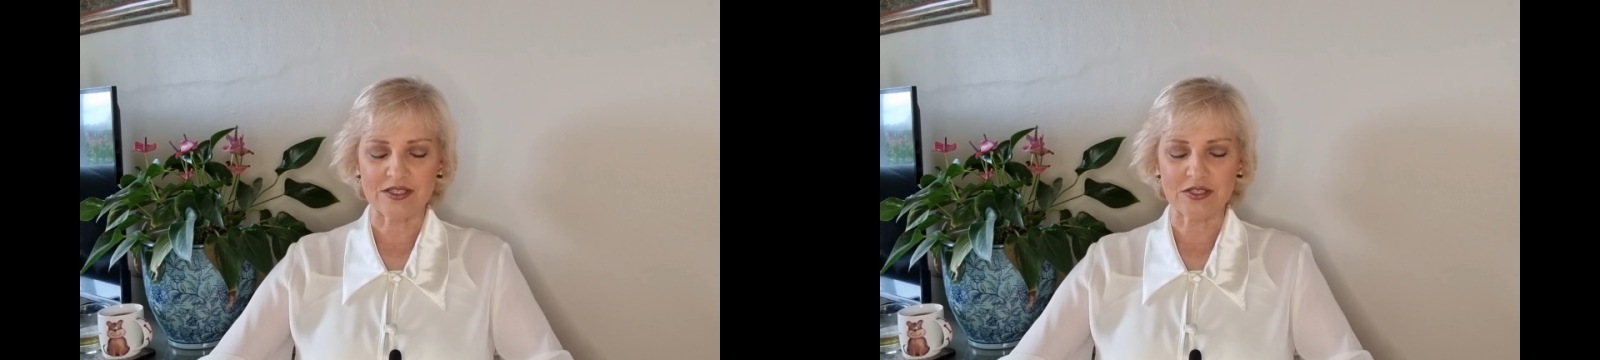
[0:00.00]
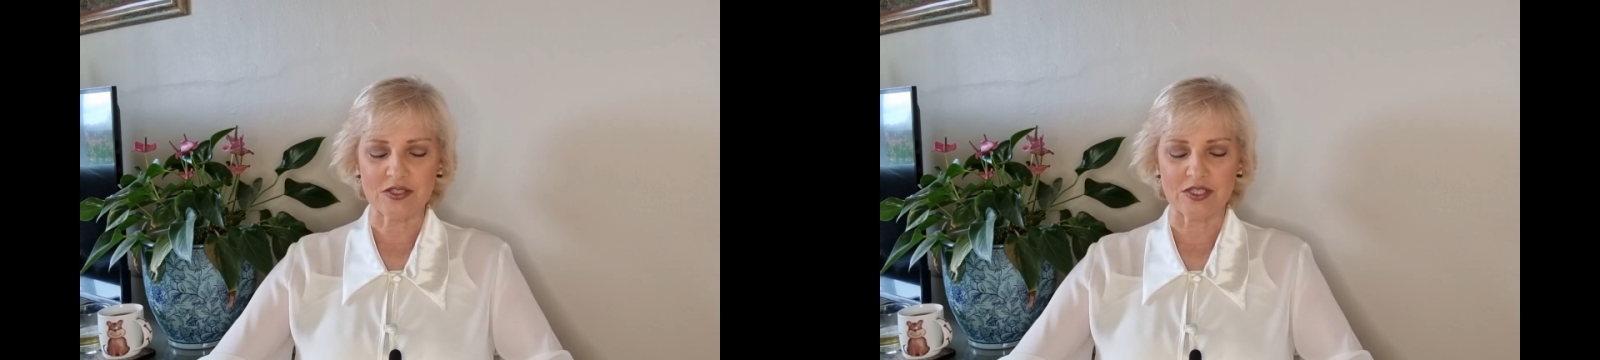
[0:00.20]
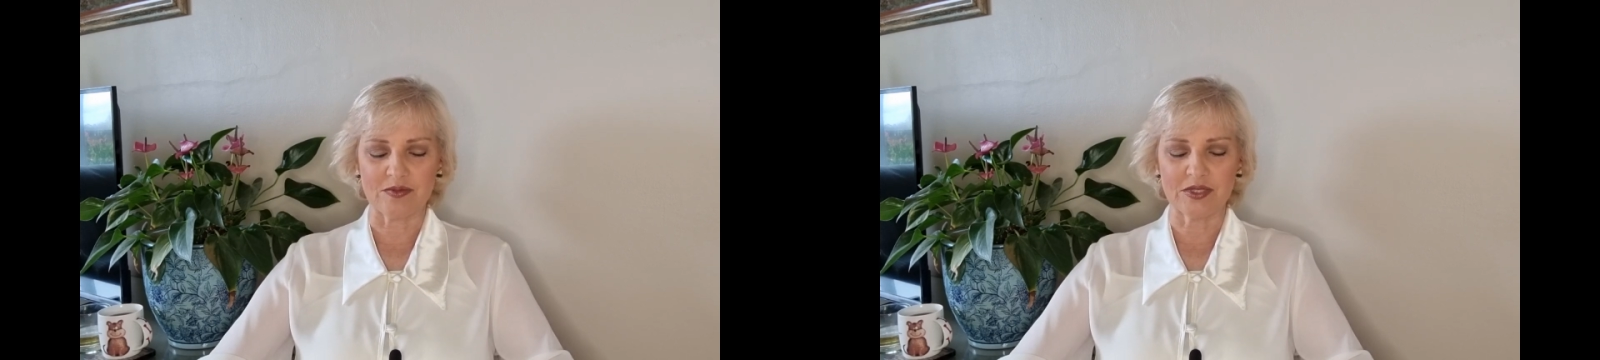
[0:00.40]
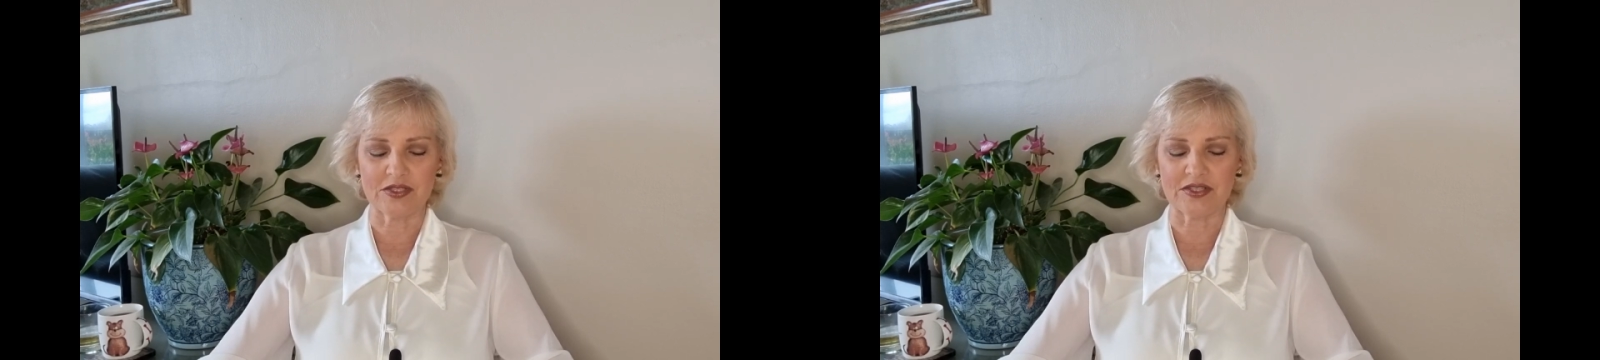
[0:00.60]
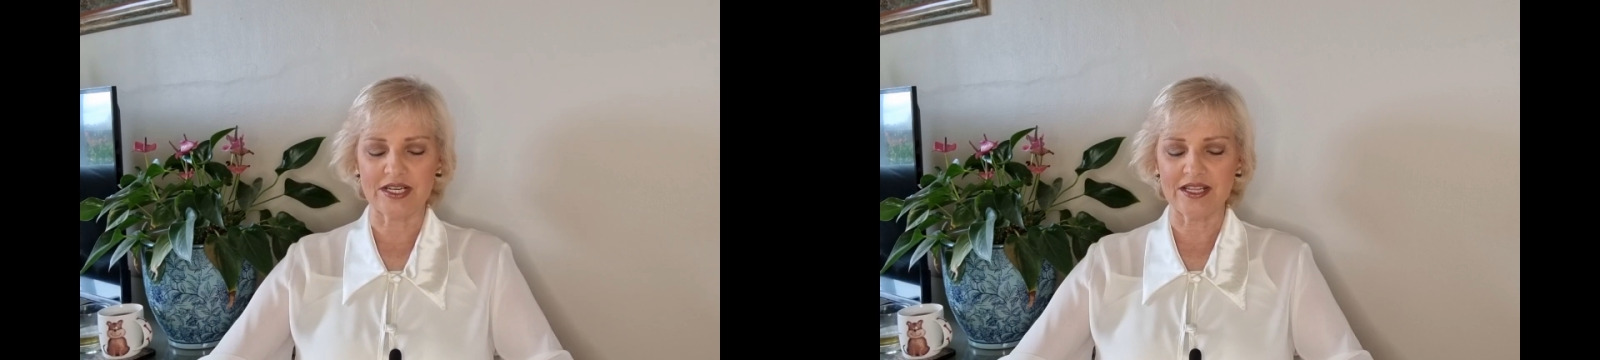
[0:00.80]
her to
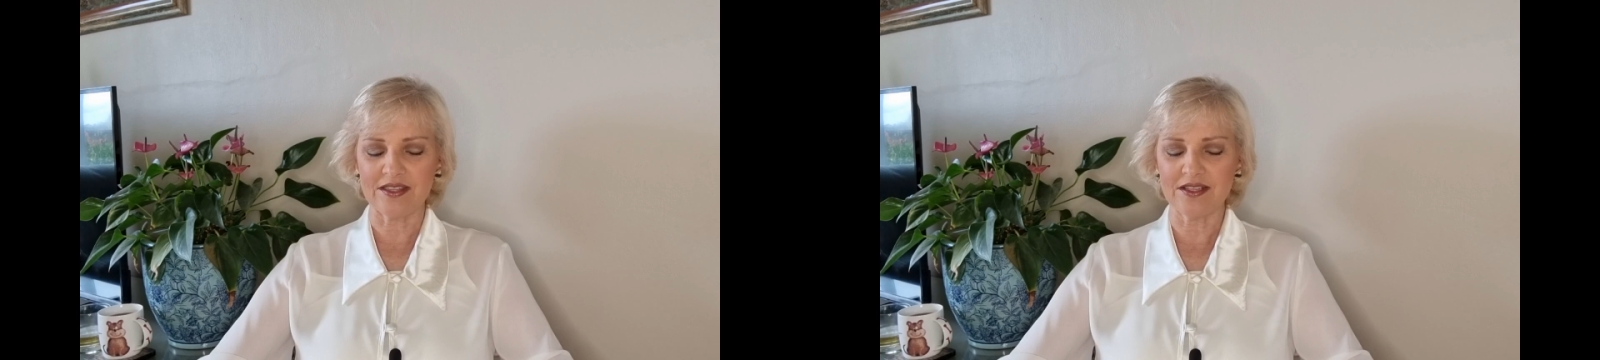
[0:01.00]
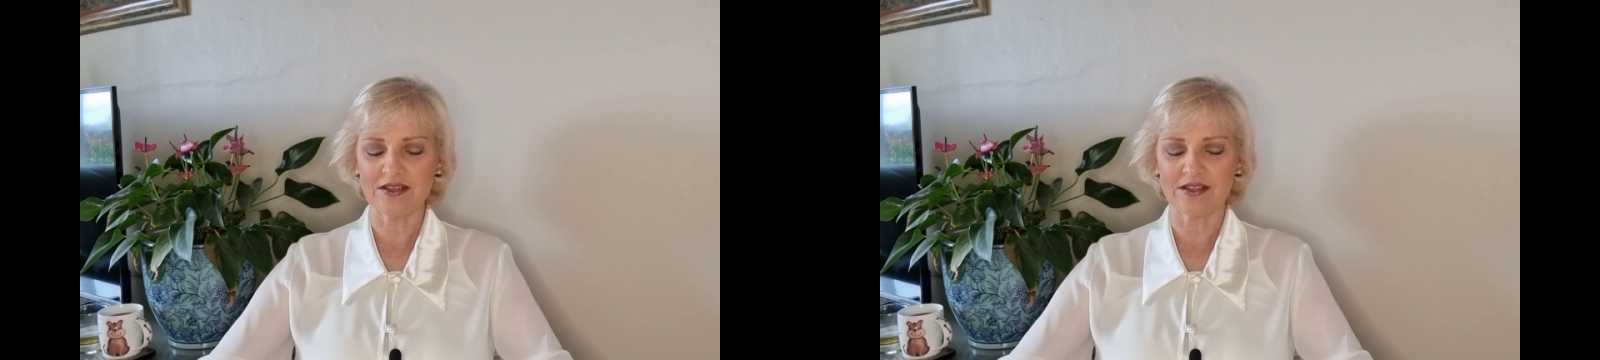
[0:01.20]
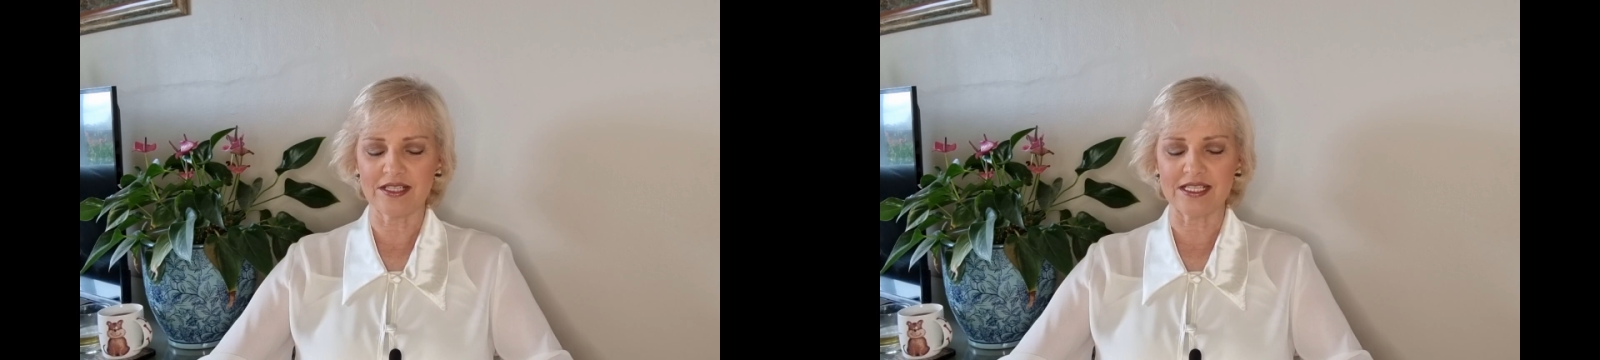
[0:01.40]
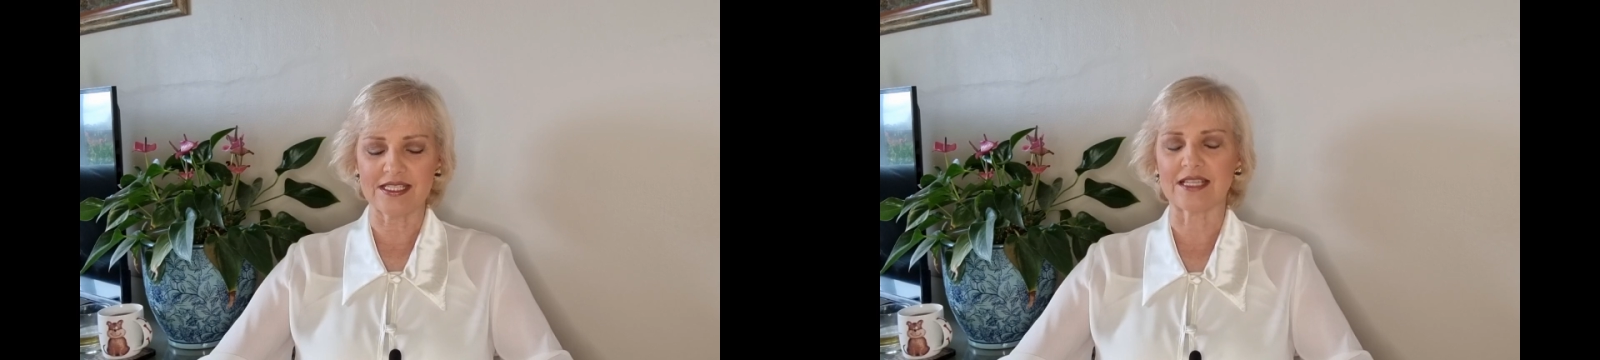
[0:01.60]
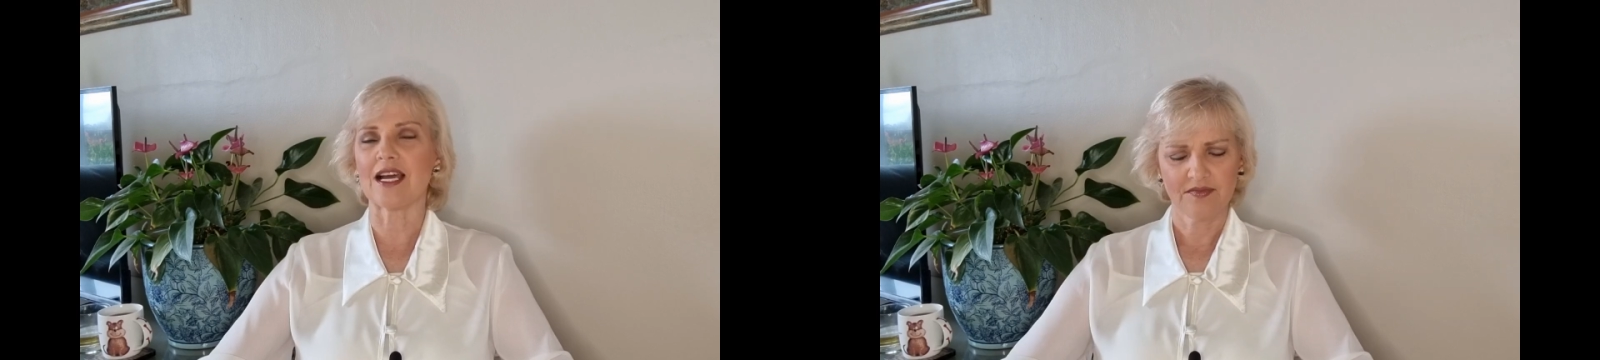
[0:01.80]
limit her ethanol
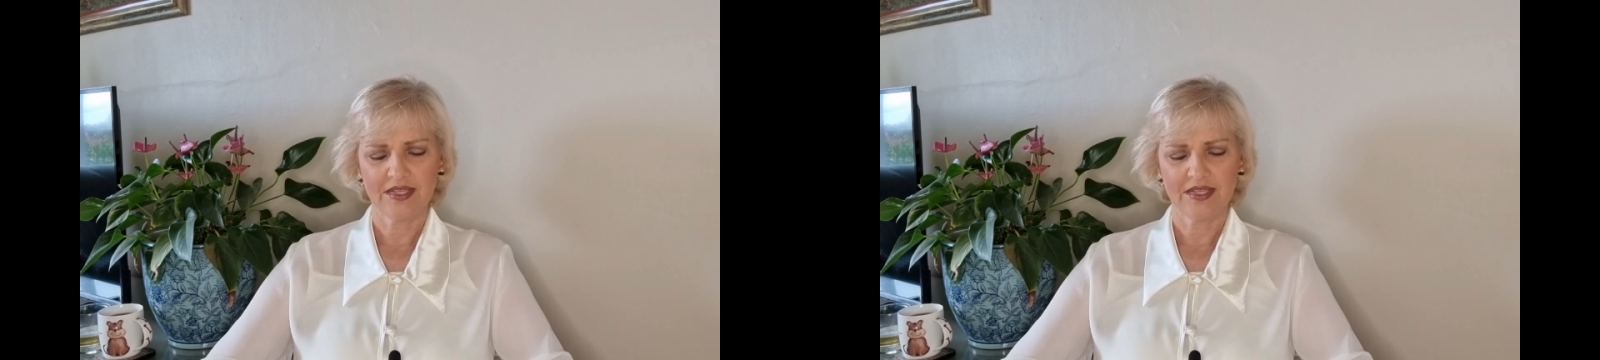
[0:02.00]
intake